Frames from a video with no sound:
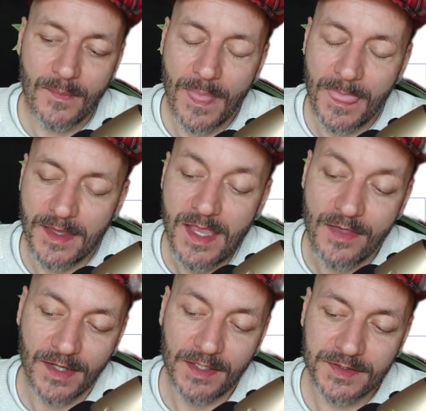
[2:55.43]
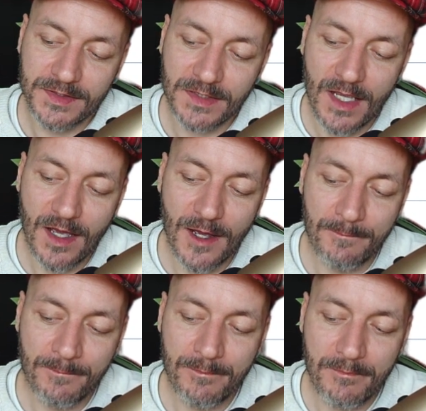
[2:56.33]
yeah, that is
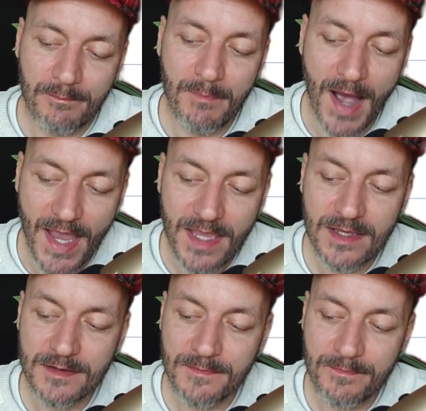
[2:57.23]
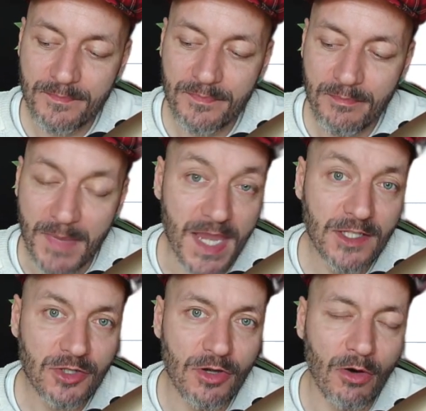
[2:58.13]
my
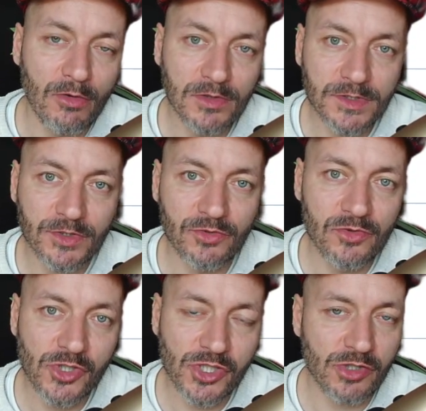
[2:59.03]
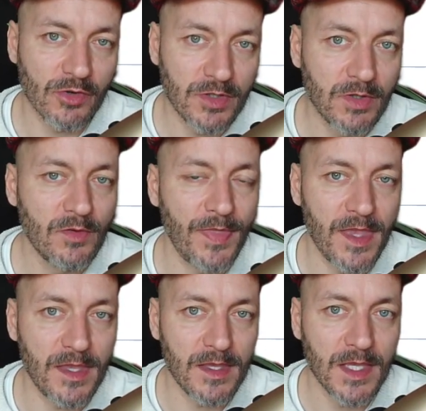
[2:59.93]
main goal, to show you
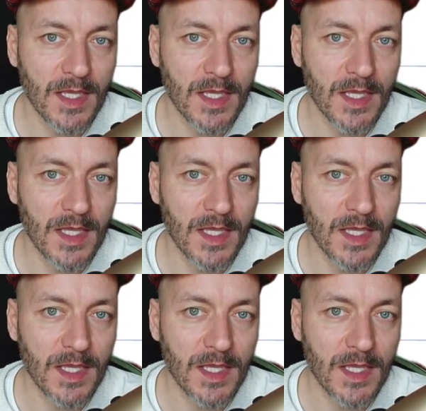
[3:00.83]
the